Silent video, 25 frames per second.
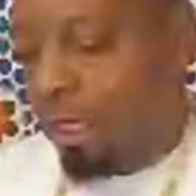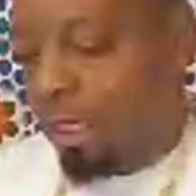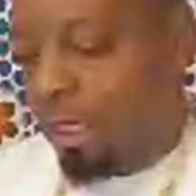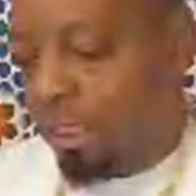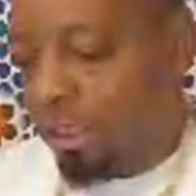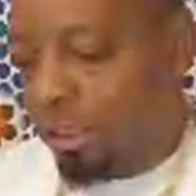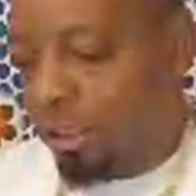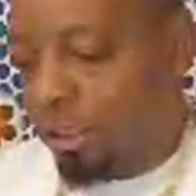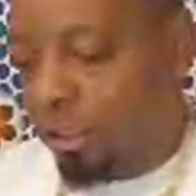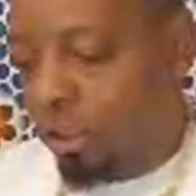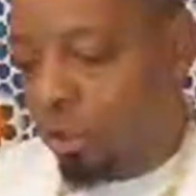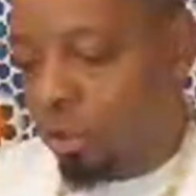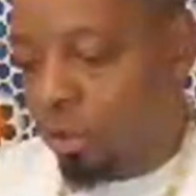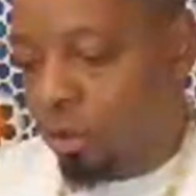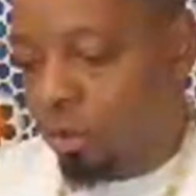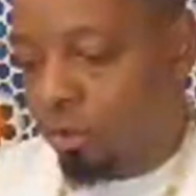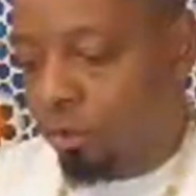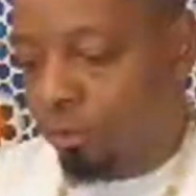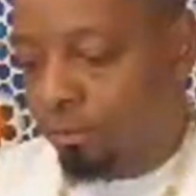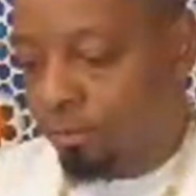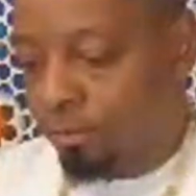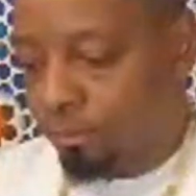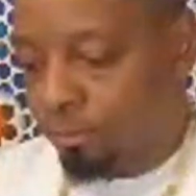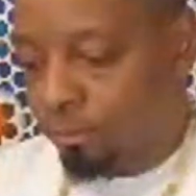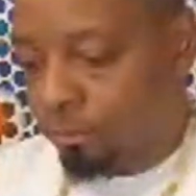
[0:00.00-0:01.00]
And
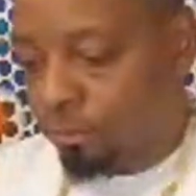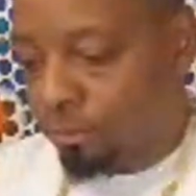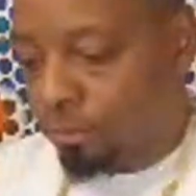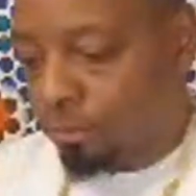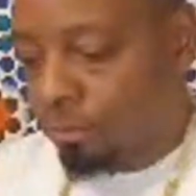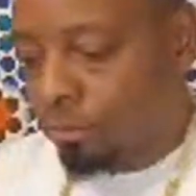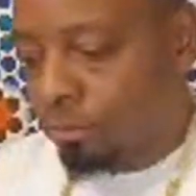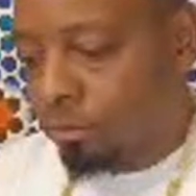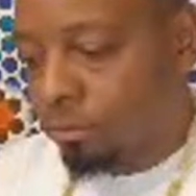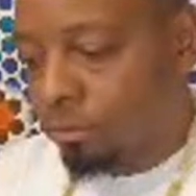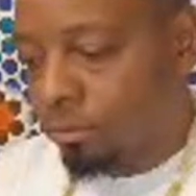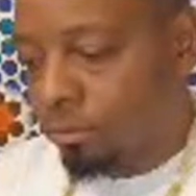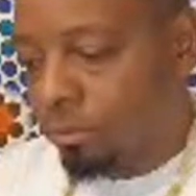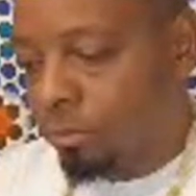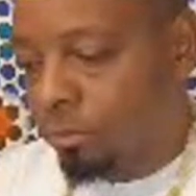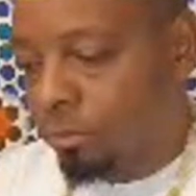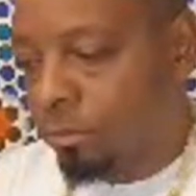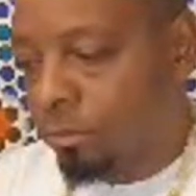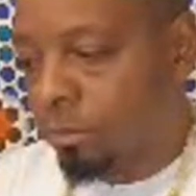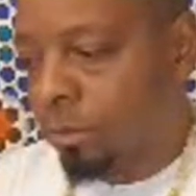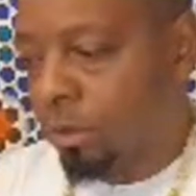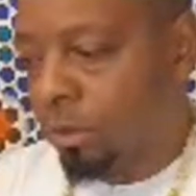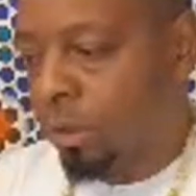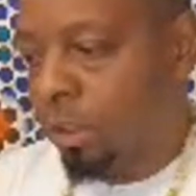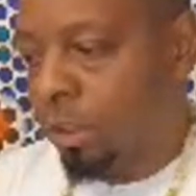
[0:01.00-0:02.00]
so
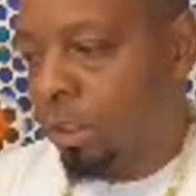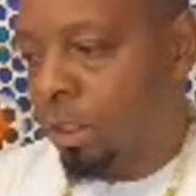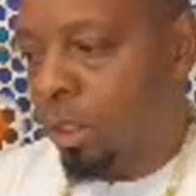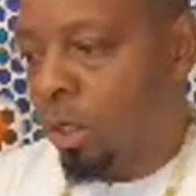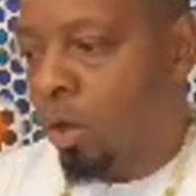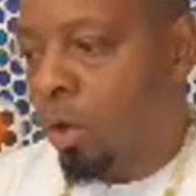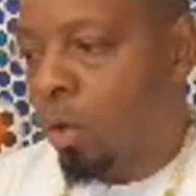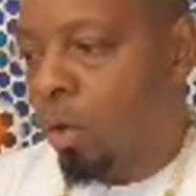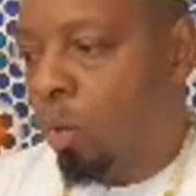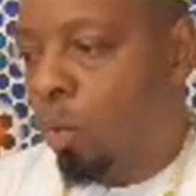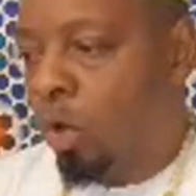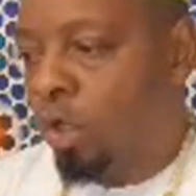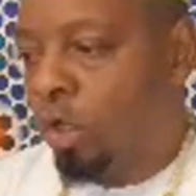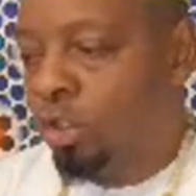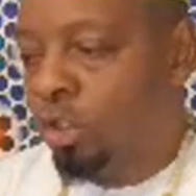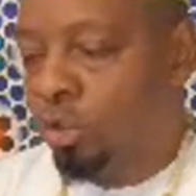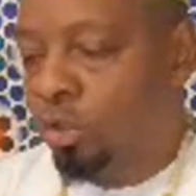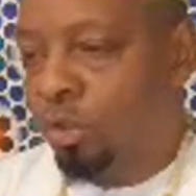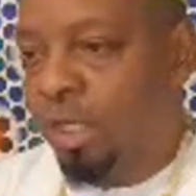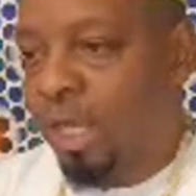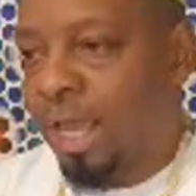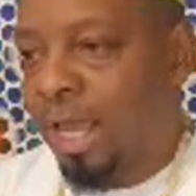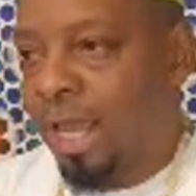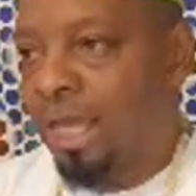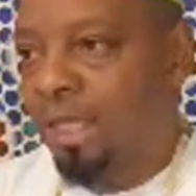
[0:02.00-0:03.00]
once
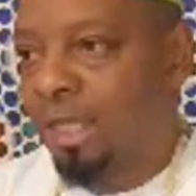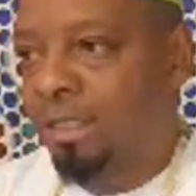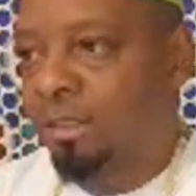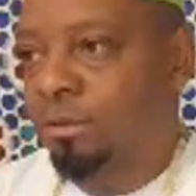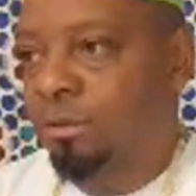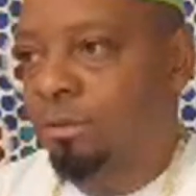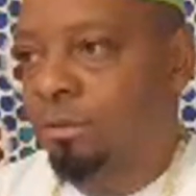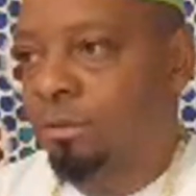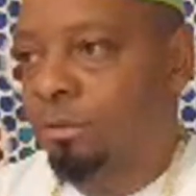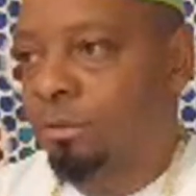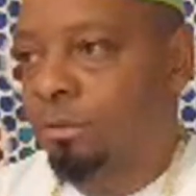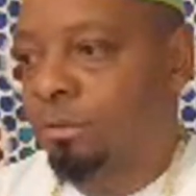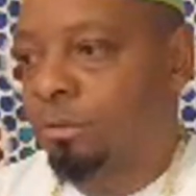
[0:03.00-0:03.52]
you can